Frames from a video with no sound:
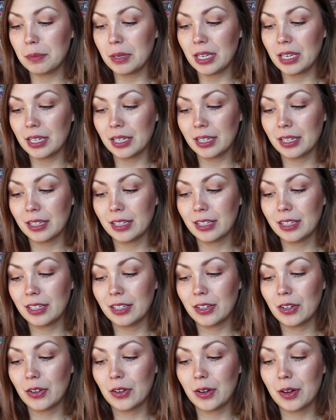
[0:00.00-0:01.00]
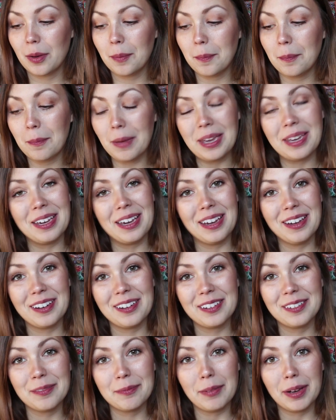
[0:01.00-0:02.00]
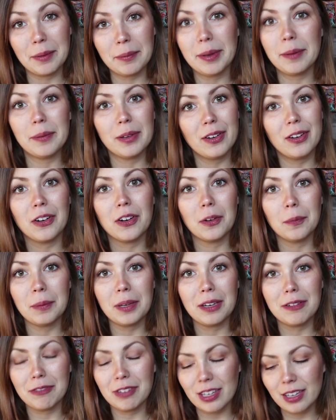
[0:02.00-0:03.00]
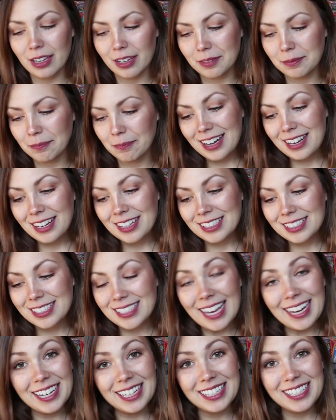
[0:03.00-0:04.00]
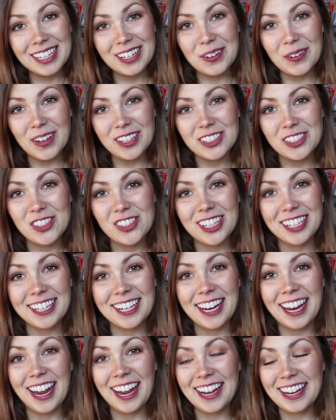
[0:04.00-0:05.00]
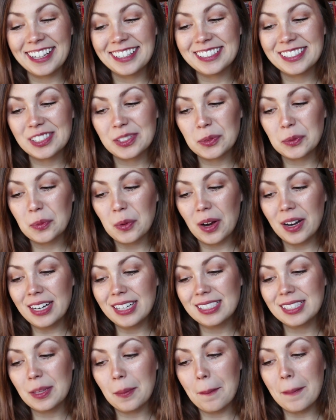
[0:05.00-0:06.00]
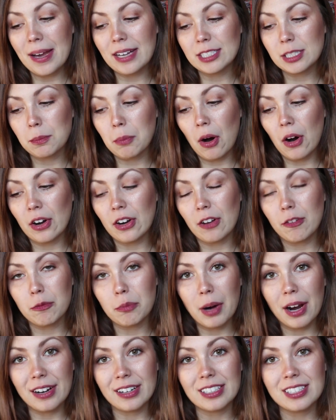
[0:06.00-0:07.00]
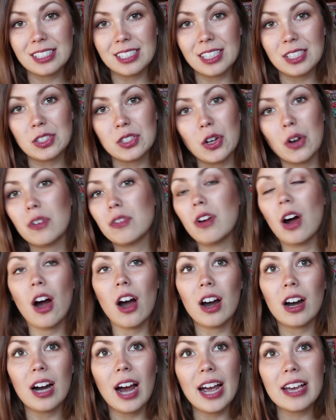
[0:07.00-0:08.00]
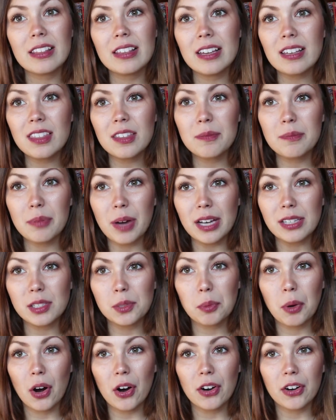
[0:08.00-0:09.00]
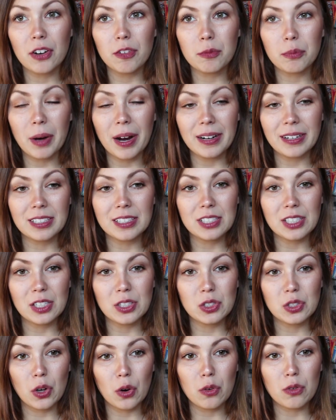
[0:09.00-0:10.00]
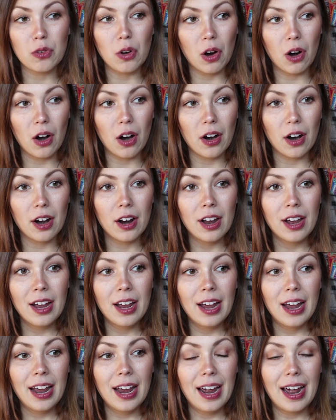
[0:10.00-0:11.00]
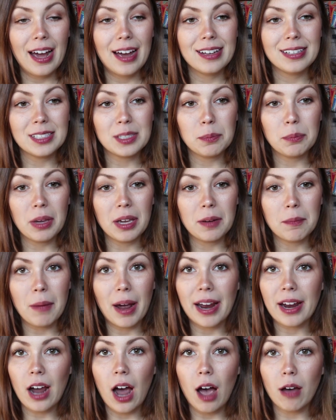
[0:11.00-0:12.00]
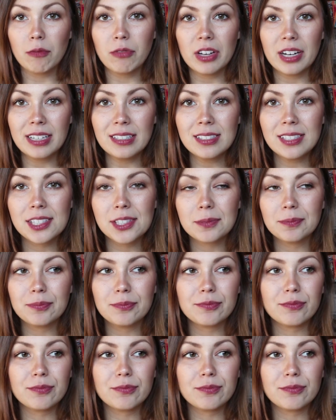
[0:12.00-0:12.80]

be making my baby girl be a vegan. Second question is, what is the best part of pregnancy so far? I think the best part of pregnancy so far has been my confidence.